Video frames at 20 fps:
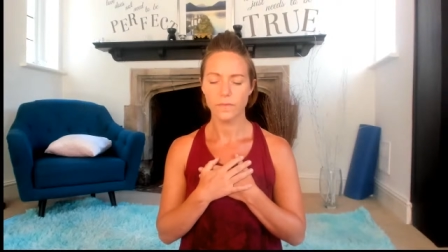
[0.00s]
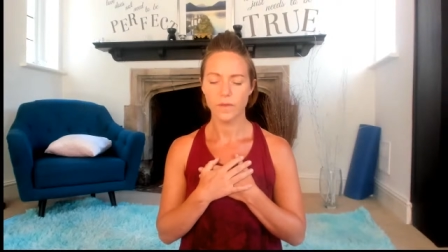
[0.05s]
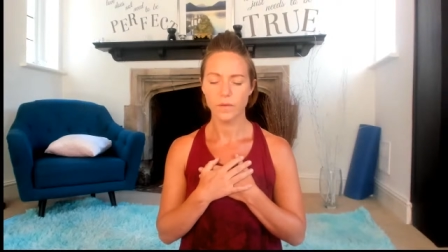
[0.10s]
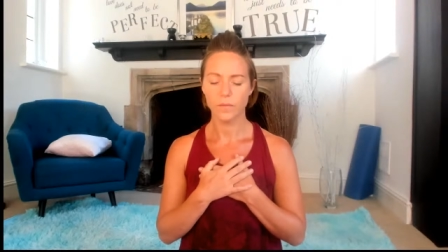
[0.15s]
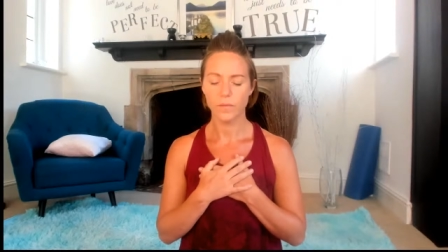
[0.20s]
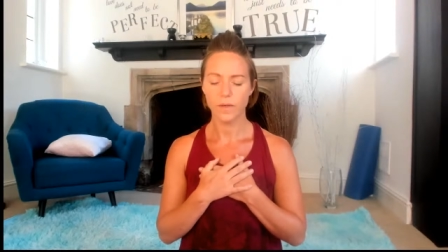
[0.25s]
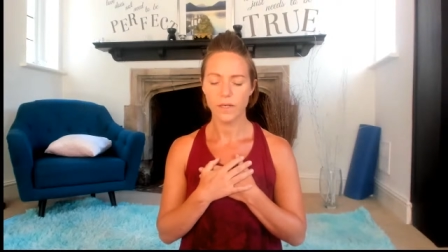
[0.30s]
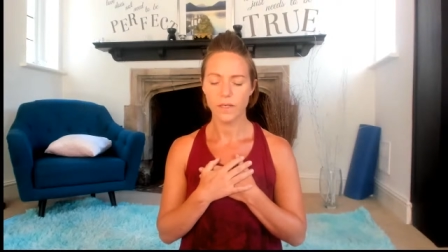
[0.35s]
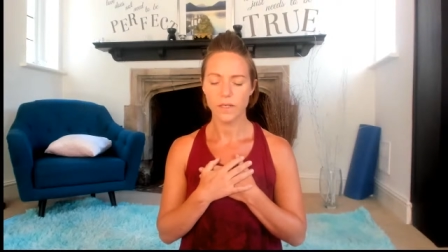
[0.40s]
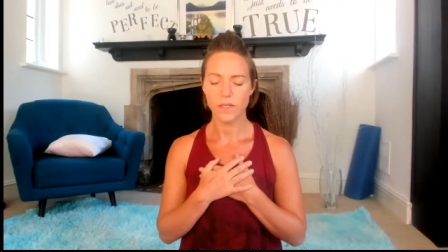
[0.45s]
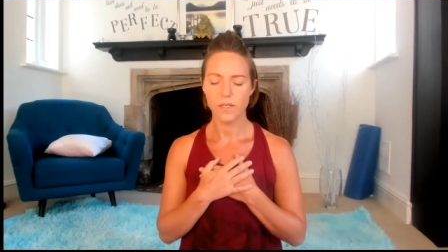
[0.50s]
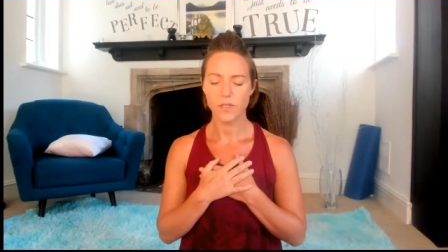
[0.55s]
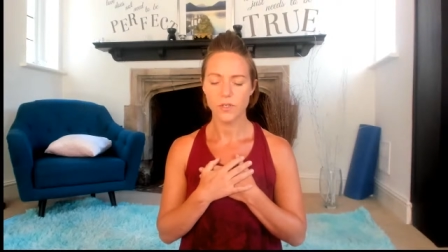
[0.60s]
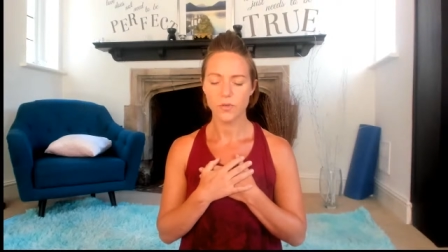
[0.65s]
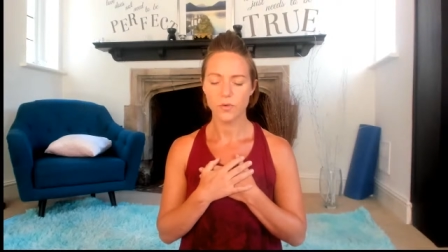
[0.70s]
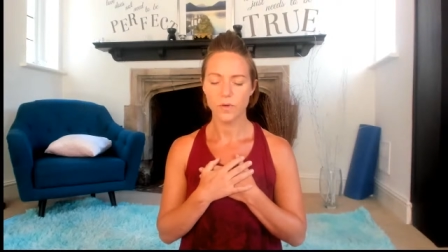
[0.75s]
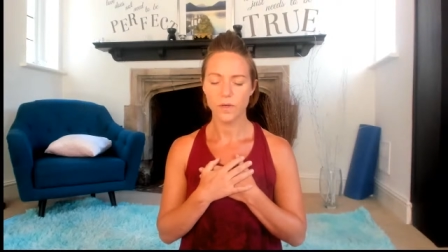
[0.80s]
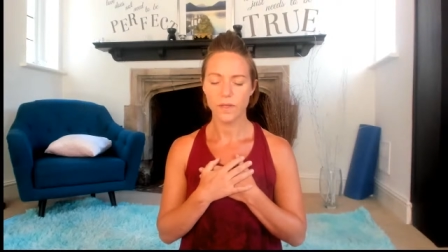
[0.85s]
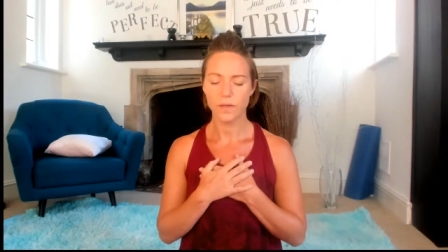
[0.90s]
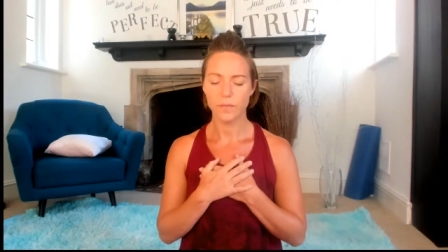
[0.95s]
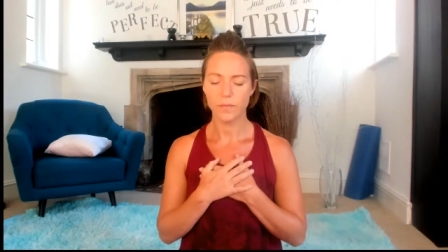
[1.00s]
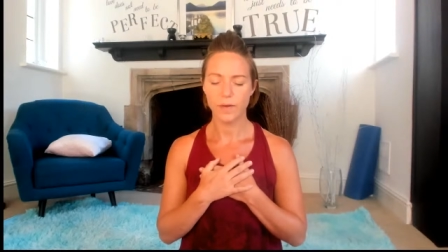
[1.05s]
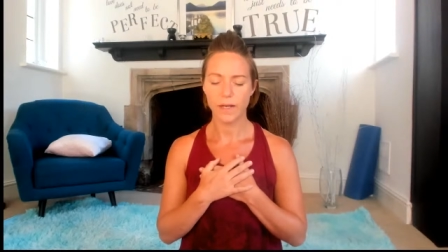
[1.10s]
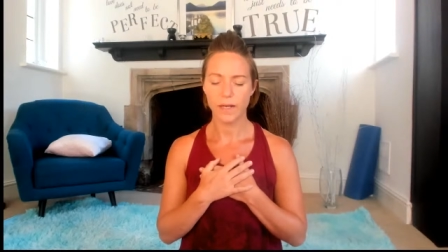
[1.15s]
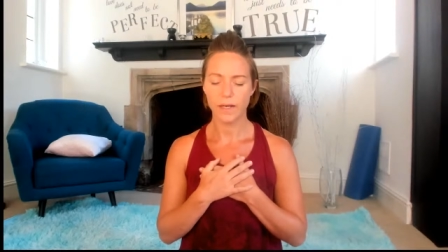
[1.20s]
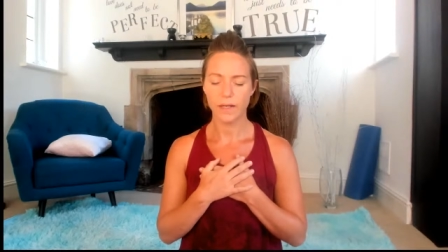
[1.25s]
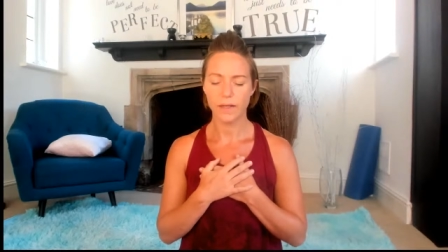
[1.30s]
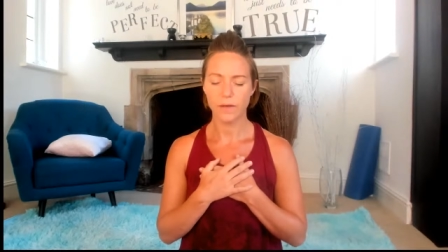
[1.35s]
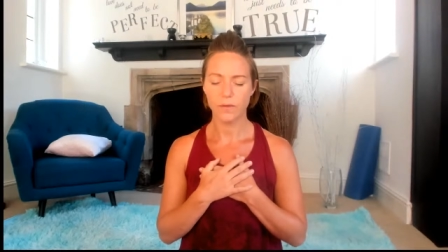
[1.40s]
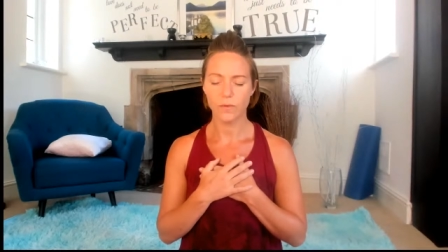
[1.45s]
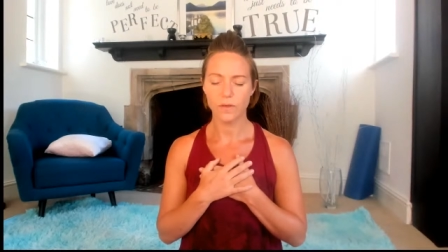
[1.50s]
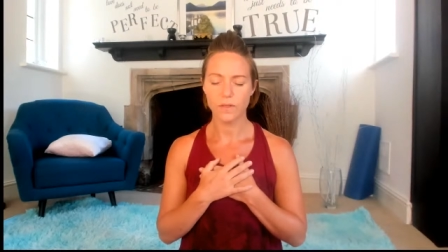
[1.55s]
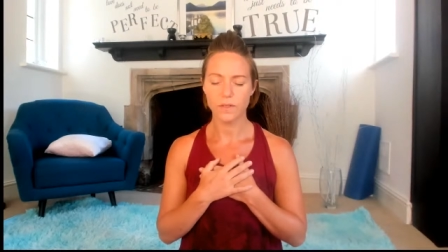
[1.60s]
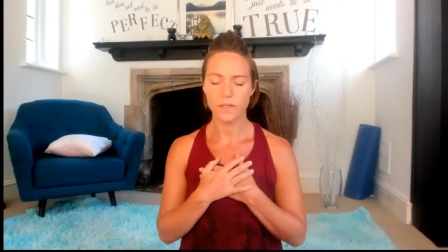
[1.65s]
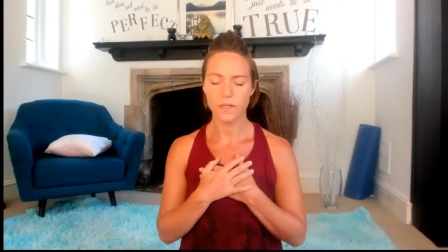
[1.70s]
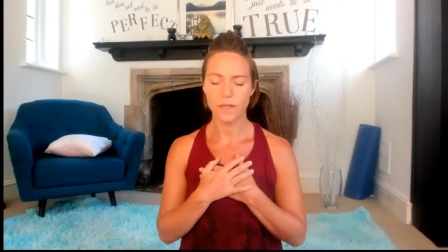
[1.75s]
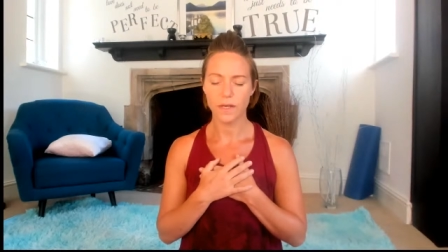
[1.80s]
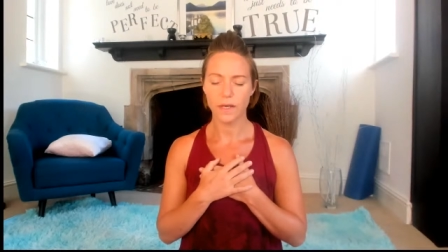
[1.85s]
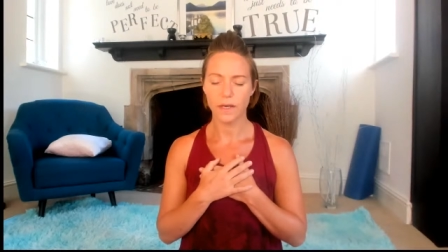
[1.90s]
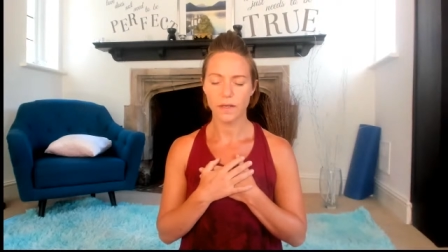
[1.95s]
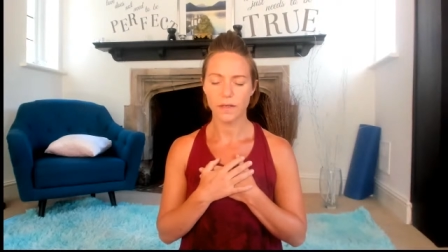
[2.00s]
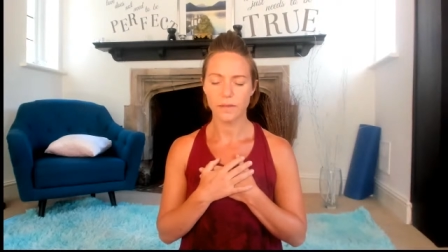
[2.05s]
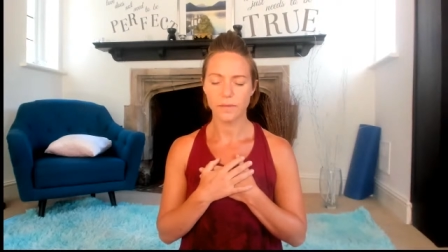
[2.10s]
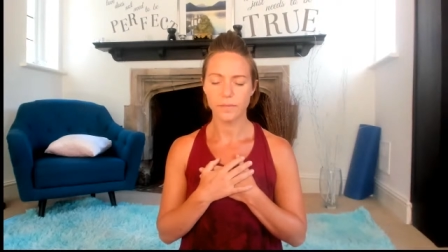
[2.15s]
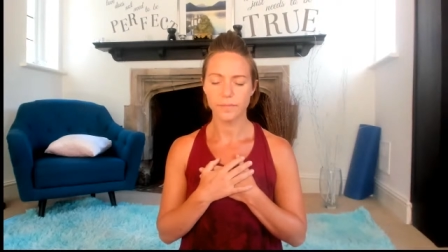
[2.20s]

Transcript: We can enjoy the planet once again.